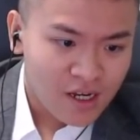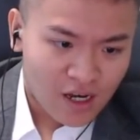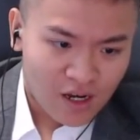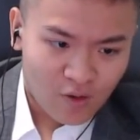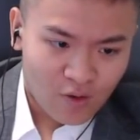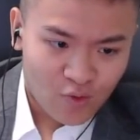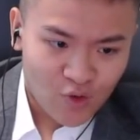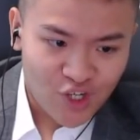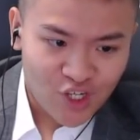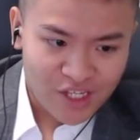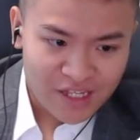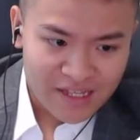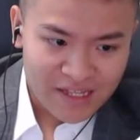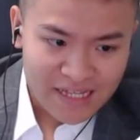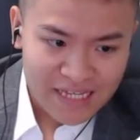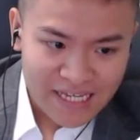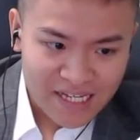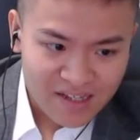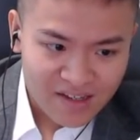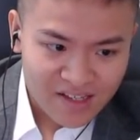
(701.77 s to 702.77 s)
which is
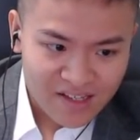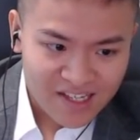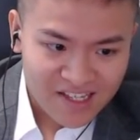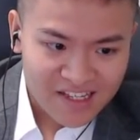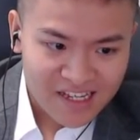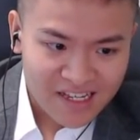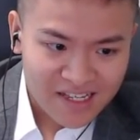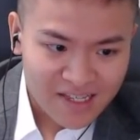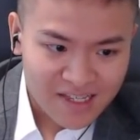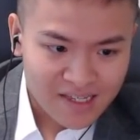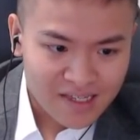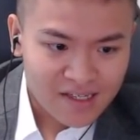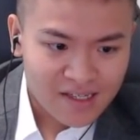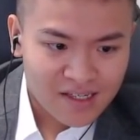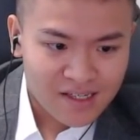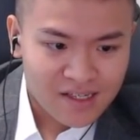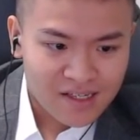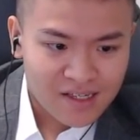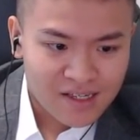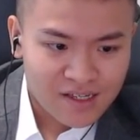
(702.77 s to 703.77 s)
legal
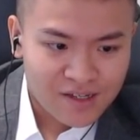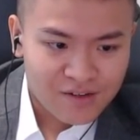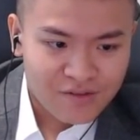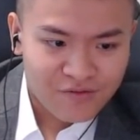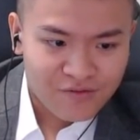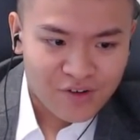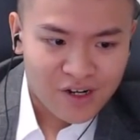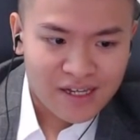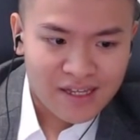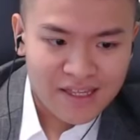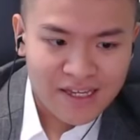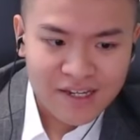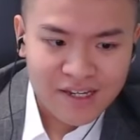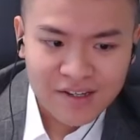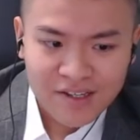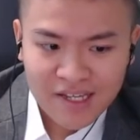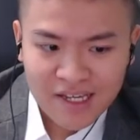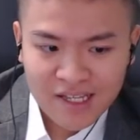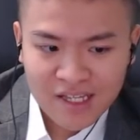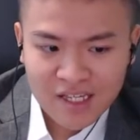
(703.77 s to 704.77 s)
status, right? Legal
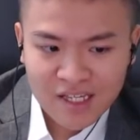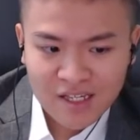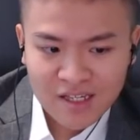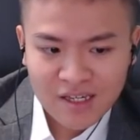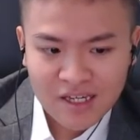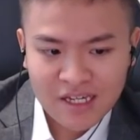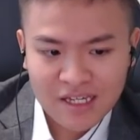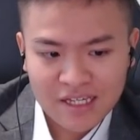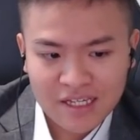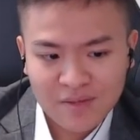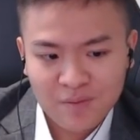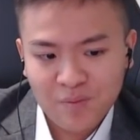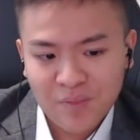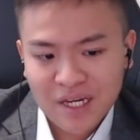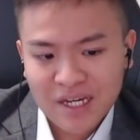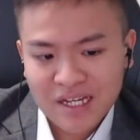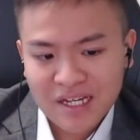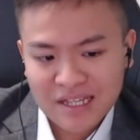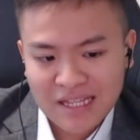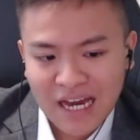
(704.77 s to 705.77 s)
status is
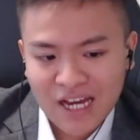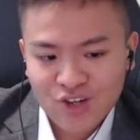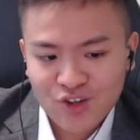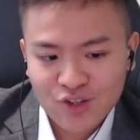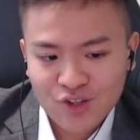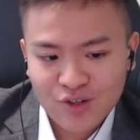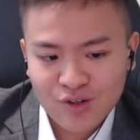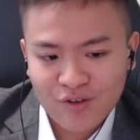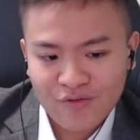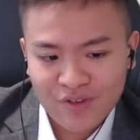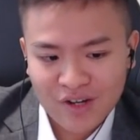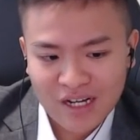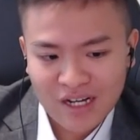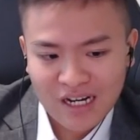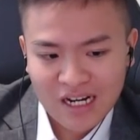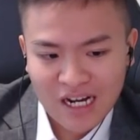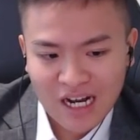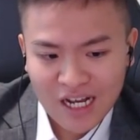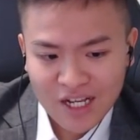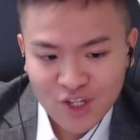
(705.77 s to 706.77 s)
being a national of
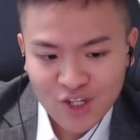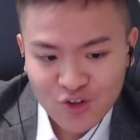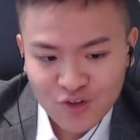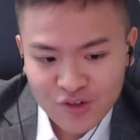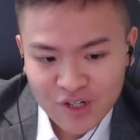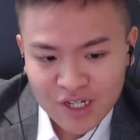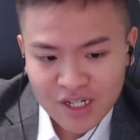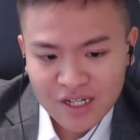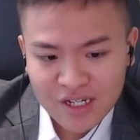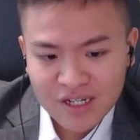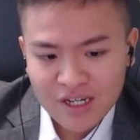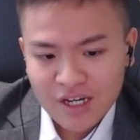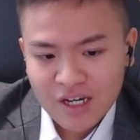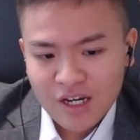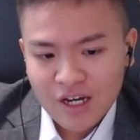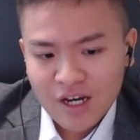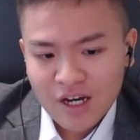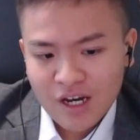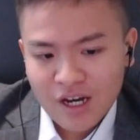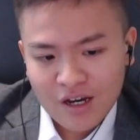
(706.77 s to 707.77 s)
country
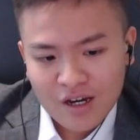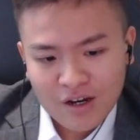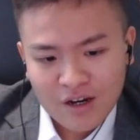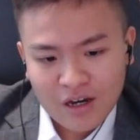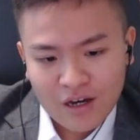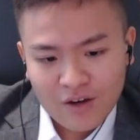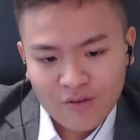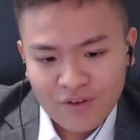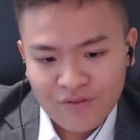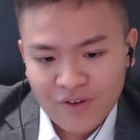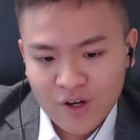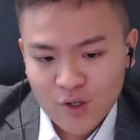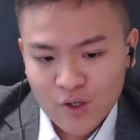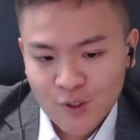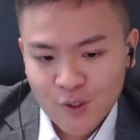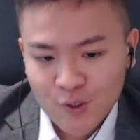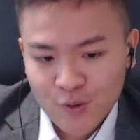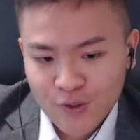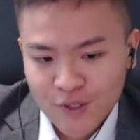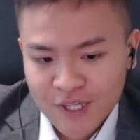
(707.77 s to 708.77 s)
with
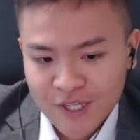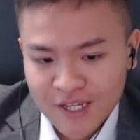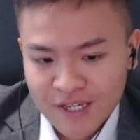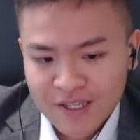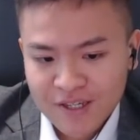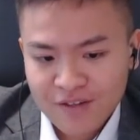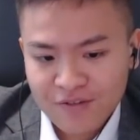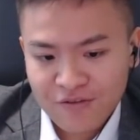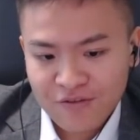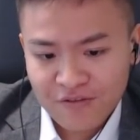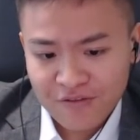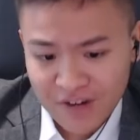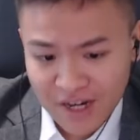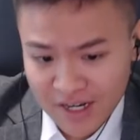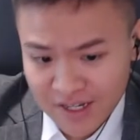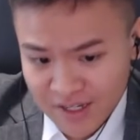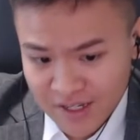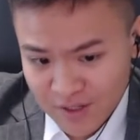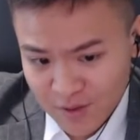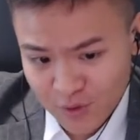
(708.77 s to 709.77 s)
associated
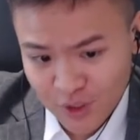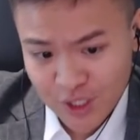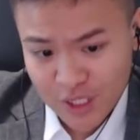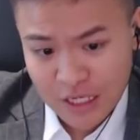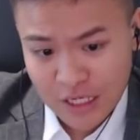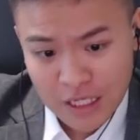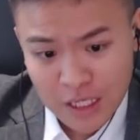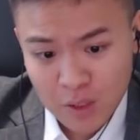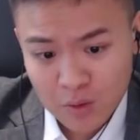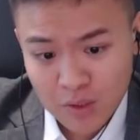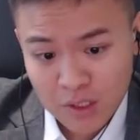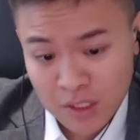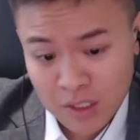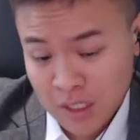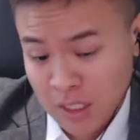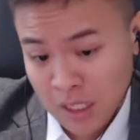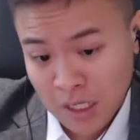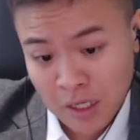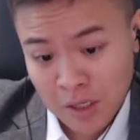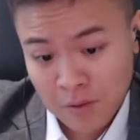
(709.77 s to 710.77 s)
rights, which includes
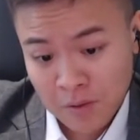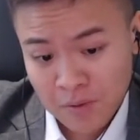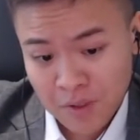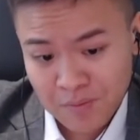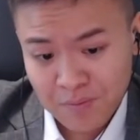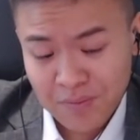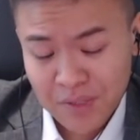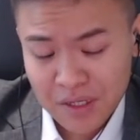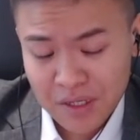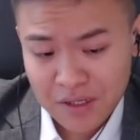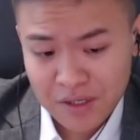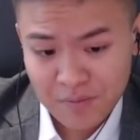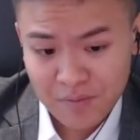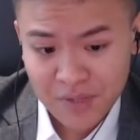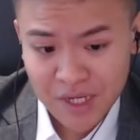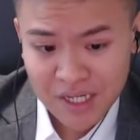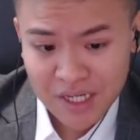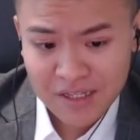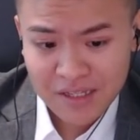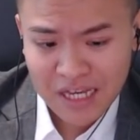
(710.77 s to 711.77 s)
the
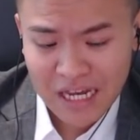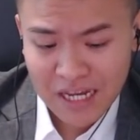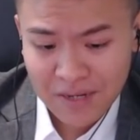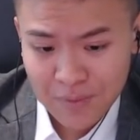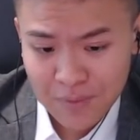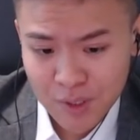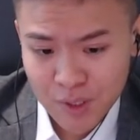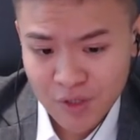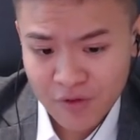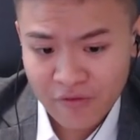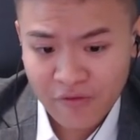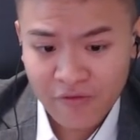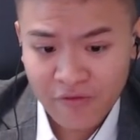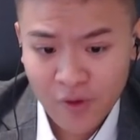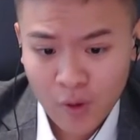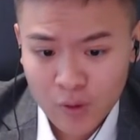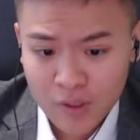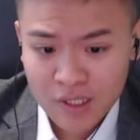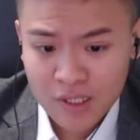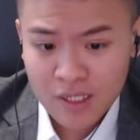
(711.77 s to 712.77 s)
being able to
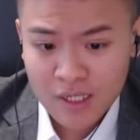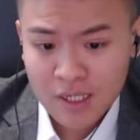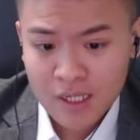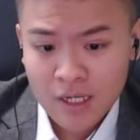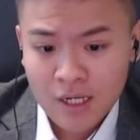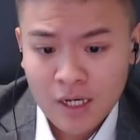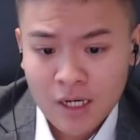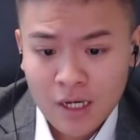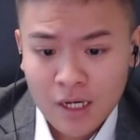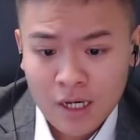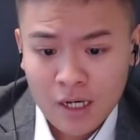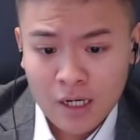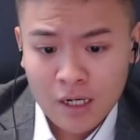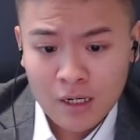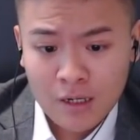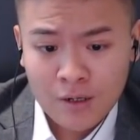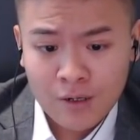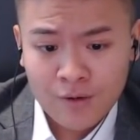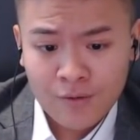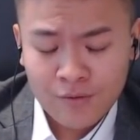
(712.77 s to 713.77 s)
vote,
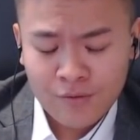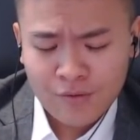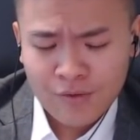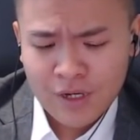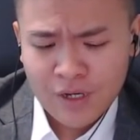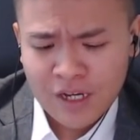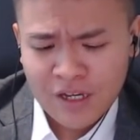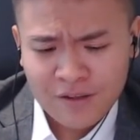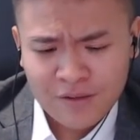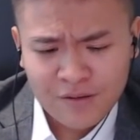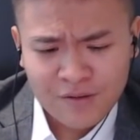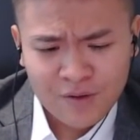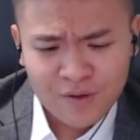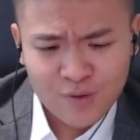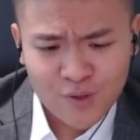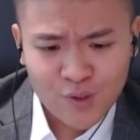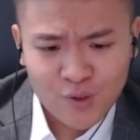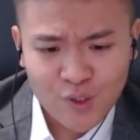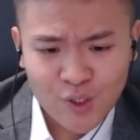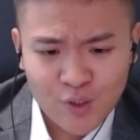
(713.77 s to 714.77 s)
uh, and
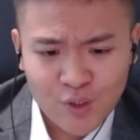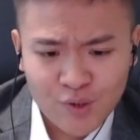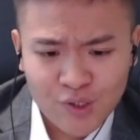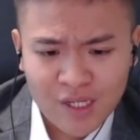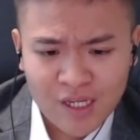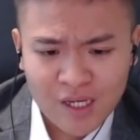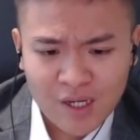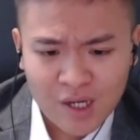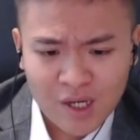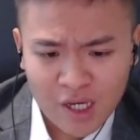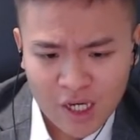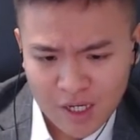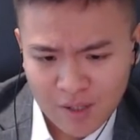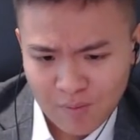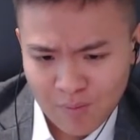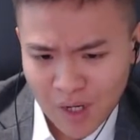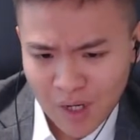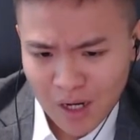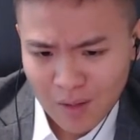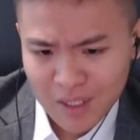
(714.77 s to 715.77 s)
also using
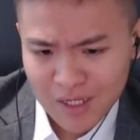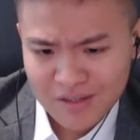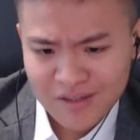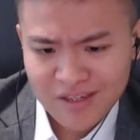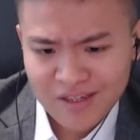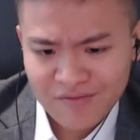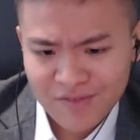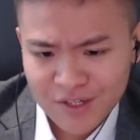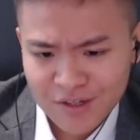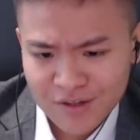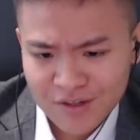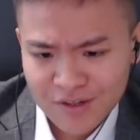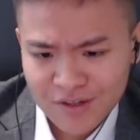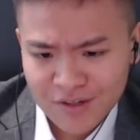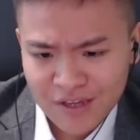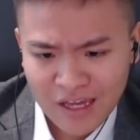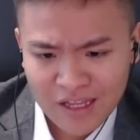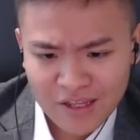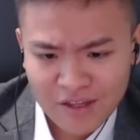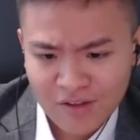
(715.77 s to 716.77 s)
public services
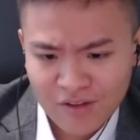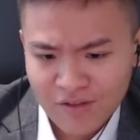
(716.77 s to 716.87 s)
and